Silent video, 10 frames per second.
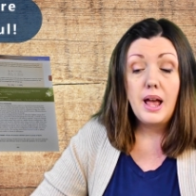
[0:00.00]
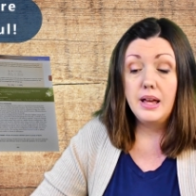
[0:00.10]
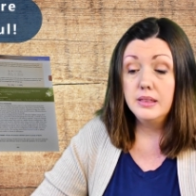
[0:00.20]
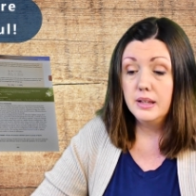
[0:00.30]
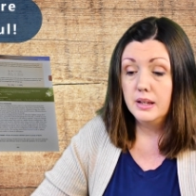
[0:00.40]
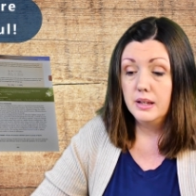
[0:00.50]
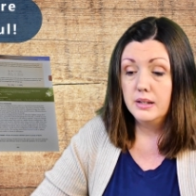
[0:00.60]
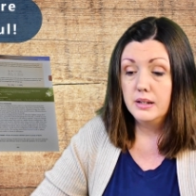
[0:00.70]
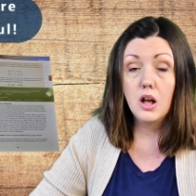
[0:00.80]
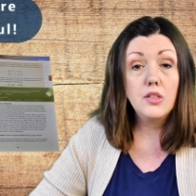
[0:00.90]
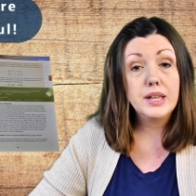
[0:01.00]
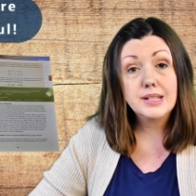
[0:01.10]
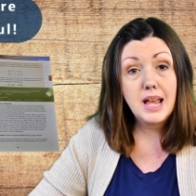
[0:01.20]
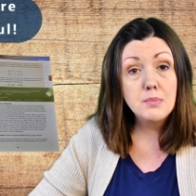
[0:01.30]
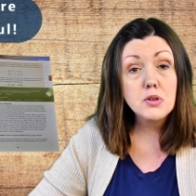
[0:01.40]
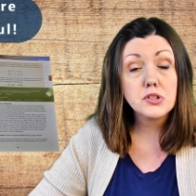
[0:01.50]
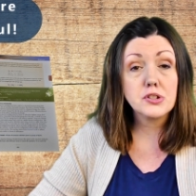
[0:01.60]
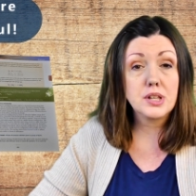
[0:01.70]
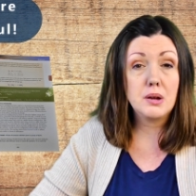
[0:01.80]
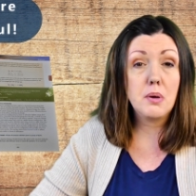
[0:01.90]
And then all the examples are
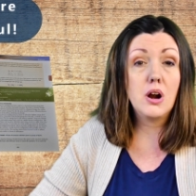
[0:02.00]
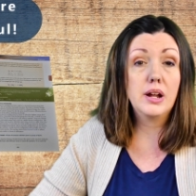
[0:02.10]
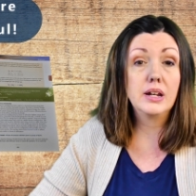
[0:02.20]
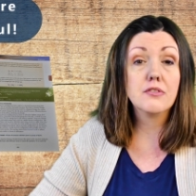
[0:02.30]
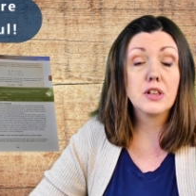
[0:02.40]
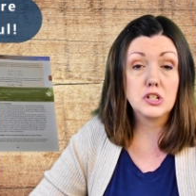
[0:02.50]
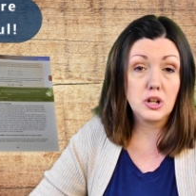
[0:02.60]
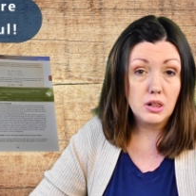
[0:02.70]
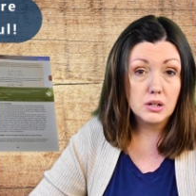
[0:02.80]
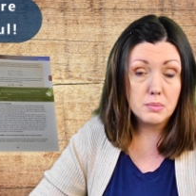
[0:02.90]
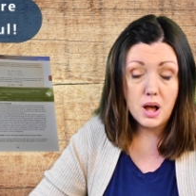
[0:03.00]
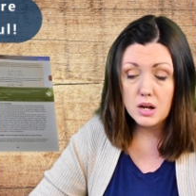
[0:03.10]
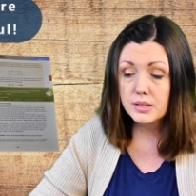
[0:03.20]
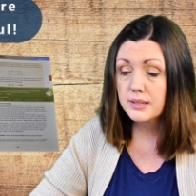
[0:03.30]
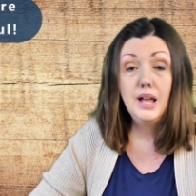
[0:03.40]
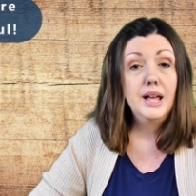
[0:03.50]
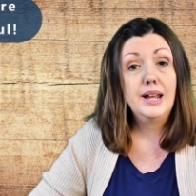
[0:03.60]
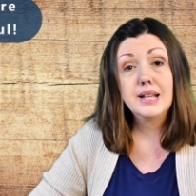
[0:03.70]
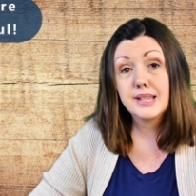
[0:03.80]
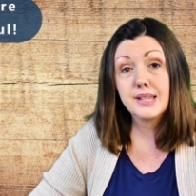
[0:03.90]
set apart in a flesh-colored box.
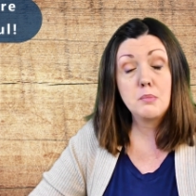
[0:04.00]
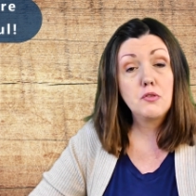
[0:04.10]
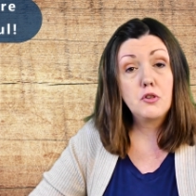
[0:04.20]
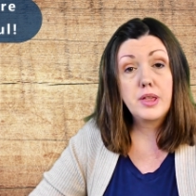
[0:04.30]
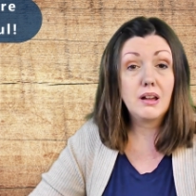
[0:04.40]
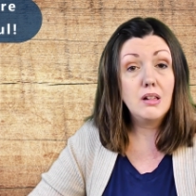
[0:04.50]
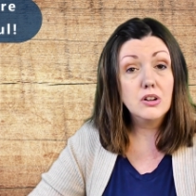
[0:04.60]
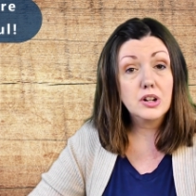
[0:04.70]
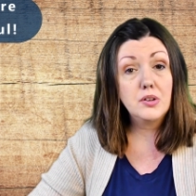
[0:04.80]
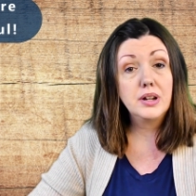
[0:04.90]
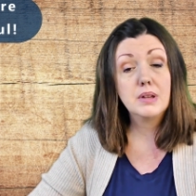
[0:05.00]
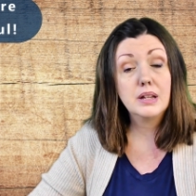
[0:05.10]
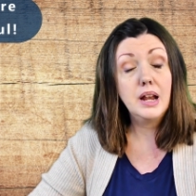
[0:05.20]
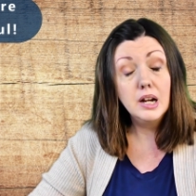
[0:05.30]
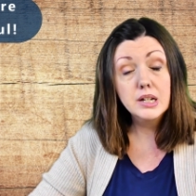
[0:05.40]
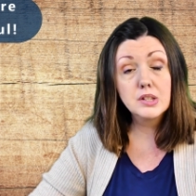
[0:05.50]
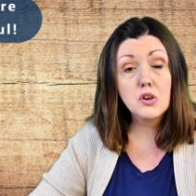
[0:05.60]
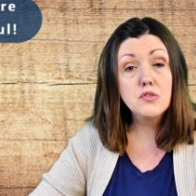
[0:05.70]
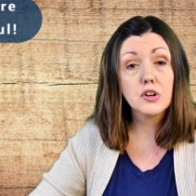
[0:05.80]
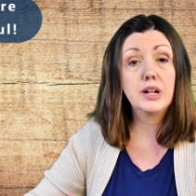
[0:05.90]
And as I said before, that color coding, it carries
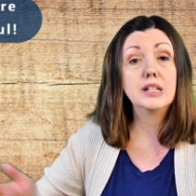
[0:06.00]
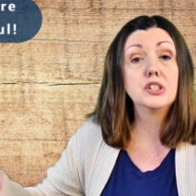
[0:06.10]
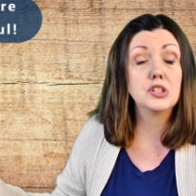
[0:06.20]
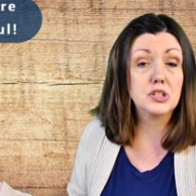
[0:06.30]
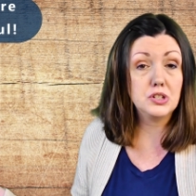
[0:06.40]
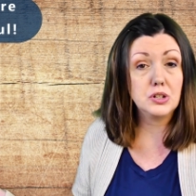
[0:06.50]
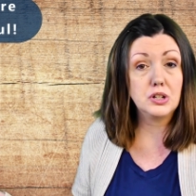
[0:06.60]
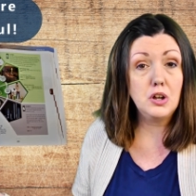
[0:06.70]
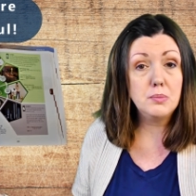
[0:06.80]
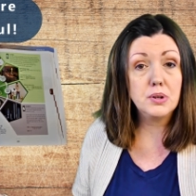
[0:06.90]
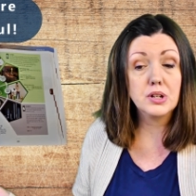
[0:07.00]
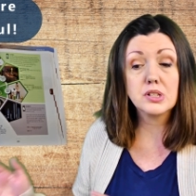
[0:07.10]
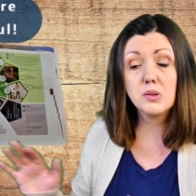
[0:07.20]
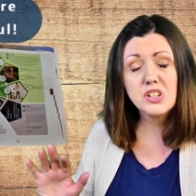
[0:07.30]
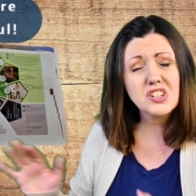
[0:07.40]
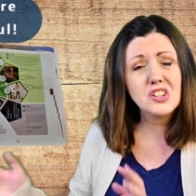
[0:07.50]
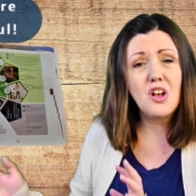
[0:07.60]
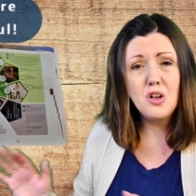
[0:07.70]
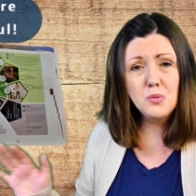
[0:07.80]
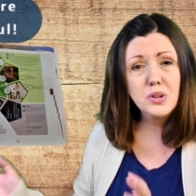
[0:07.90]
over into the student notebook, so it's just
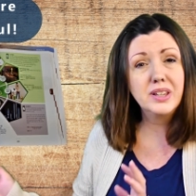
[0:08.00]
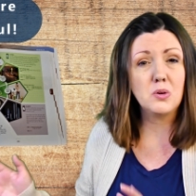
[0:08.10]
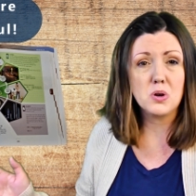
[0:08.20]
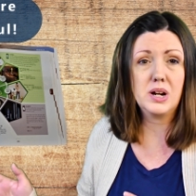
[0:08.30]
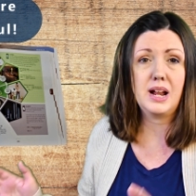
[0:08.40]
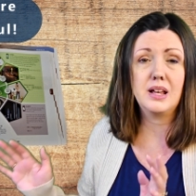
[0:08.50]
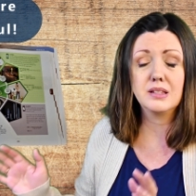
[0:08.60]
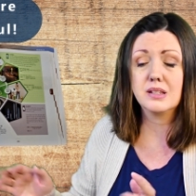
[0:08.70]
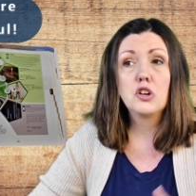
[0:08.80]
all really organized.